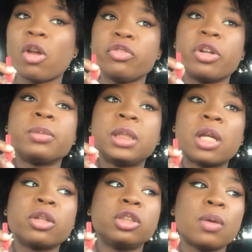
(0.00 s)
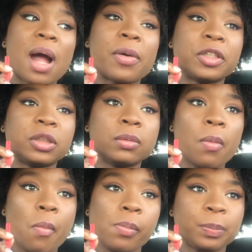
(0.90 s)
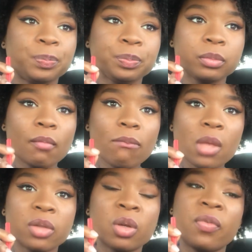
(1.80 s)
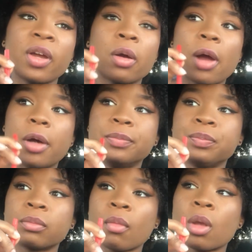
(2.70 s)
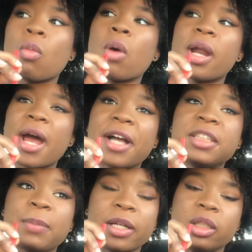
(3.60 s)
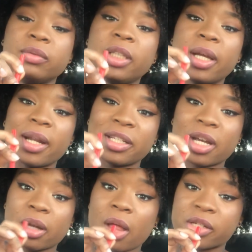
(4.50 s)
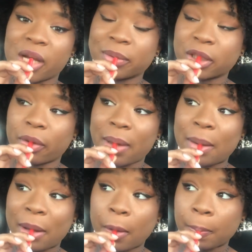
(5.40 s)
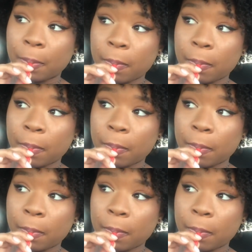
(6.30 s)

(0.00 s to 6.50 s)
It took me another 2 hours to figure out what aspect of DNA technology I was going to write about.